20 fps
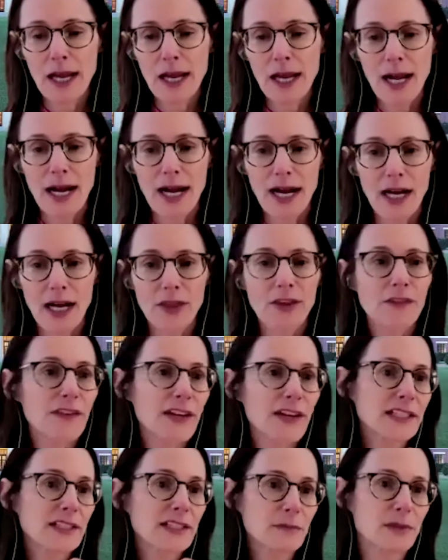the
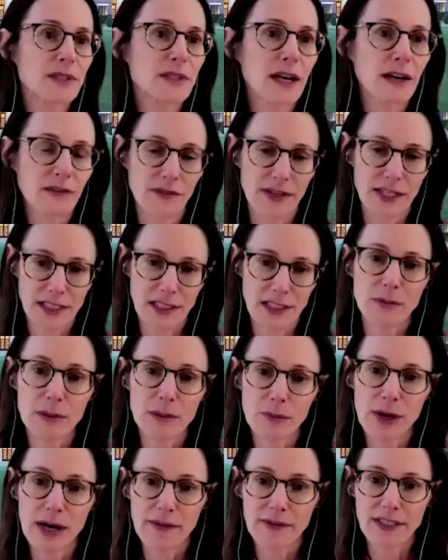victims of intimate
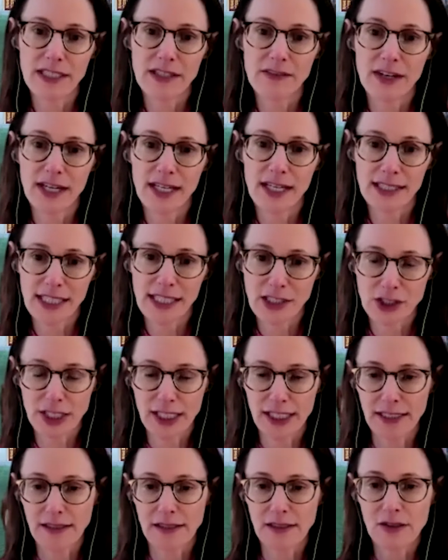privacy
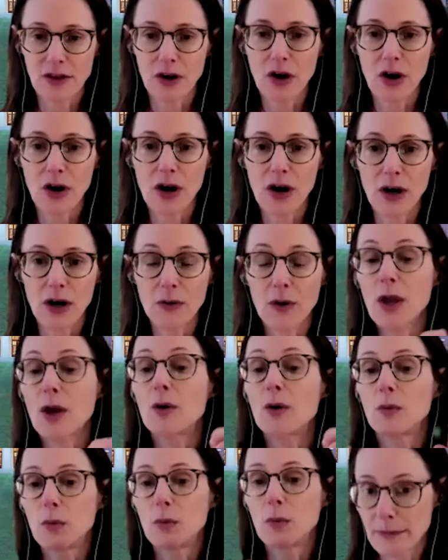violations are
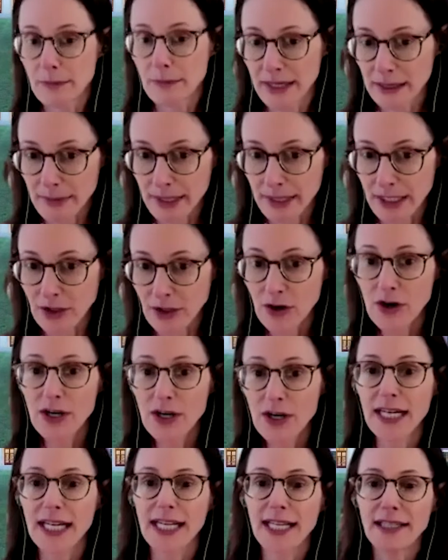women and
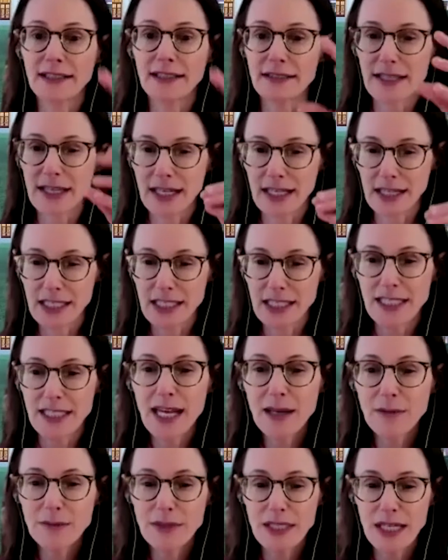minorities. And at the
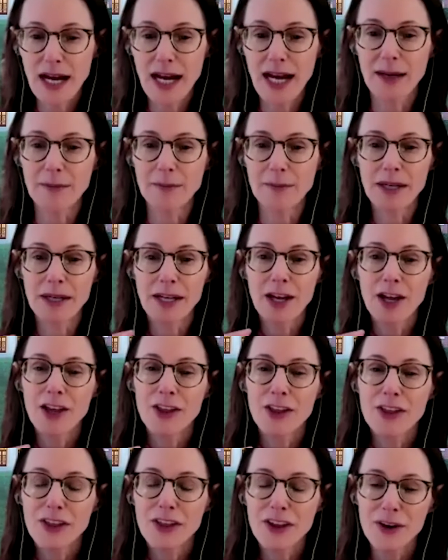same time,
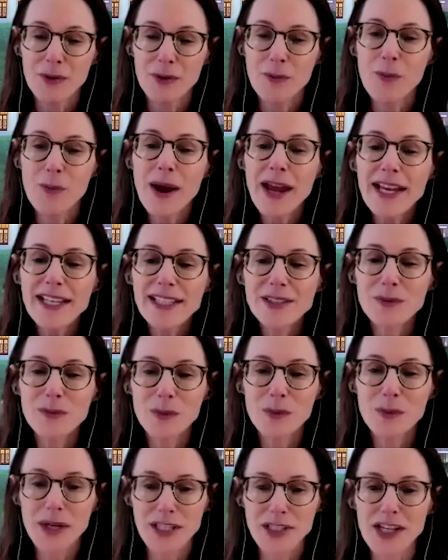the ways in
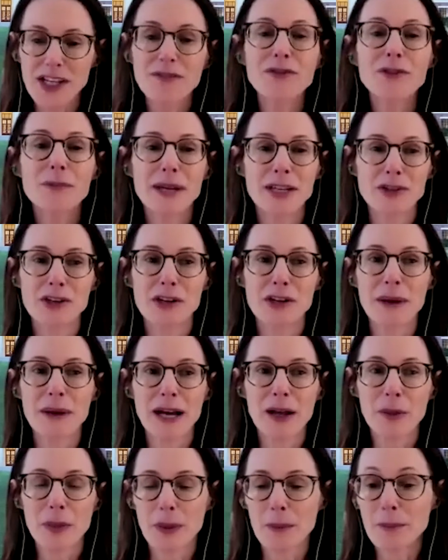which information
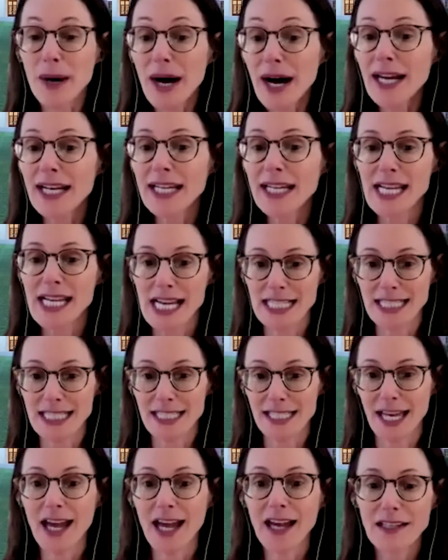about the body and
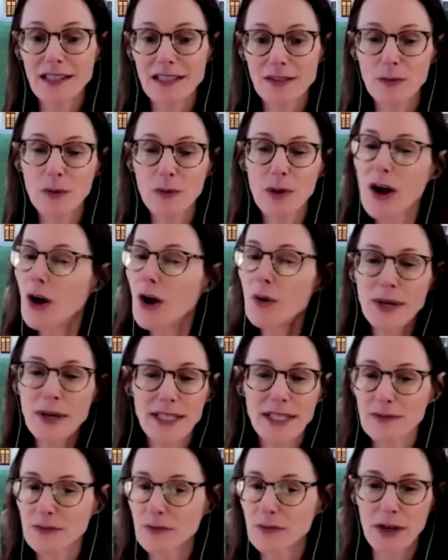sex
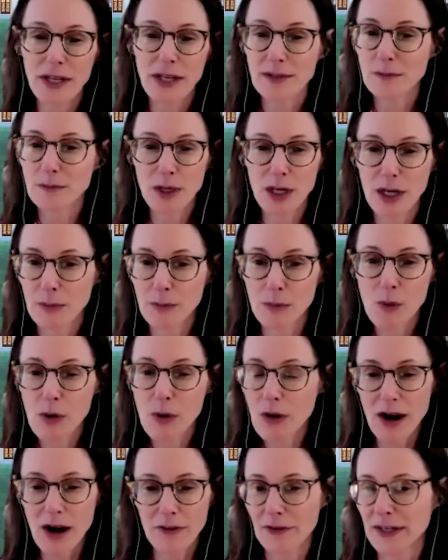is going to
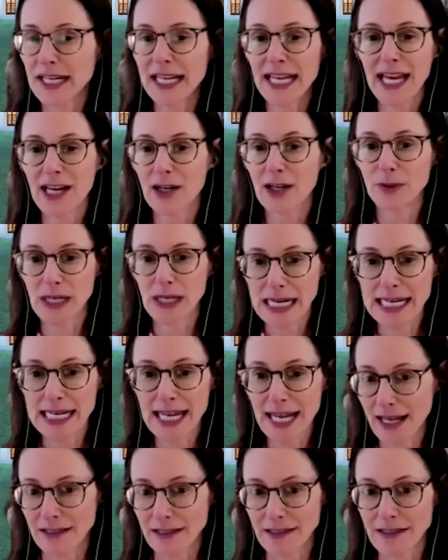more often count
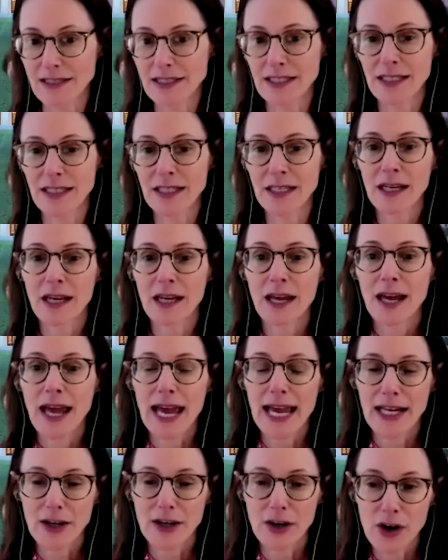against
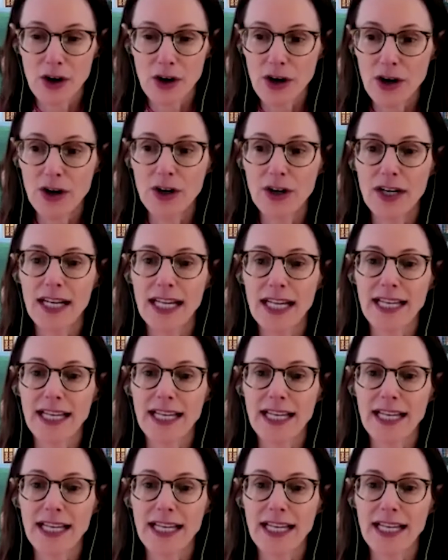and hurt